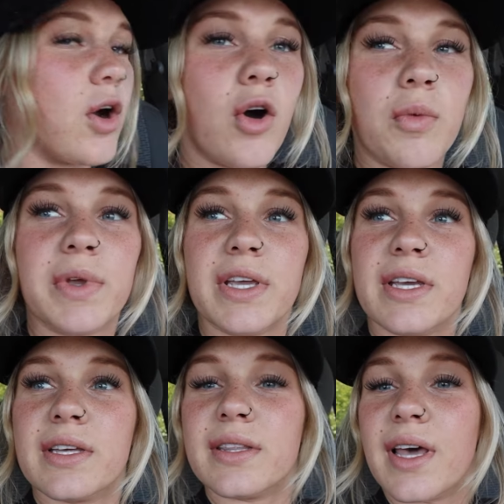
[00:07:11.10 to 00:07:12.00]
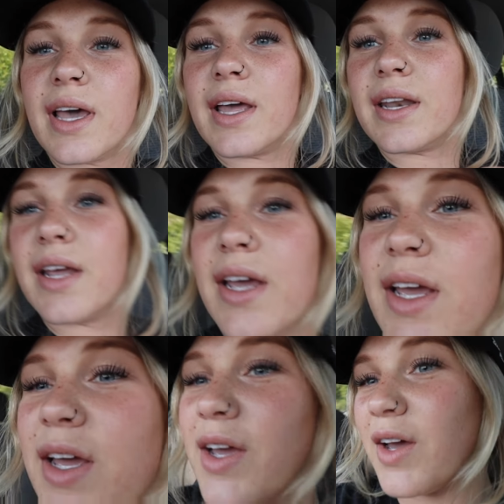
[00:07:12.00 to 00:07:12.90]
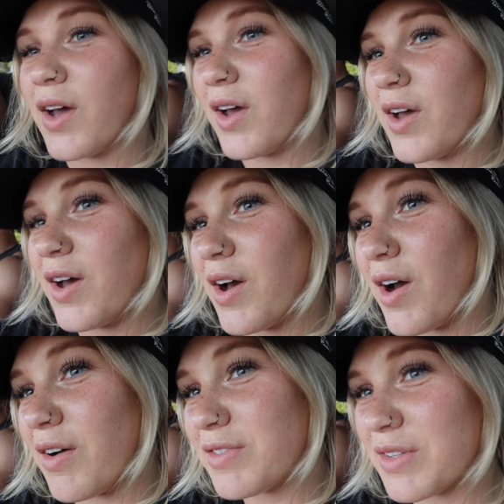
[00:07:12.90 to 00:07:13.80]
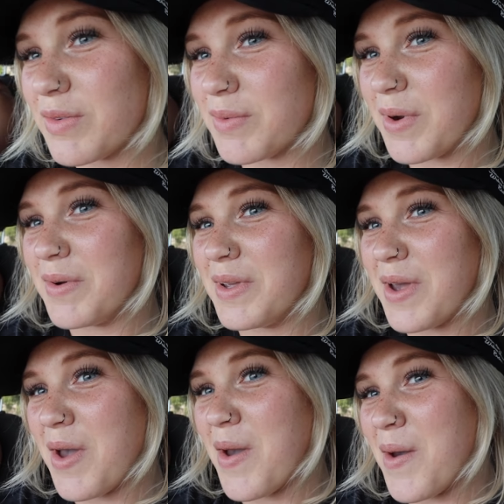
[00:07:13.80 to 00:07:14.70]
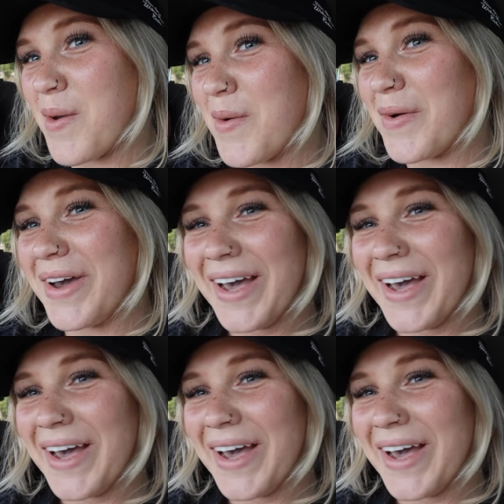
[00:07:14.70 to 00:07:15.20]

go home, eat, and then off to the rodeo.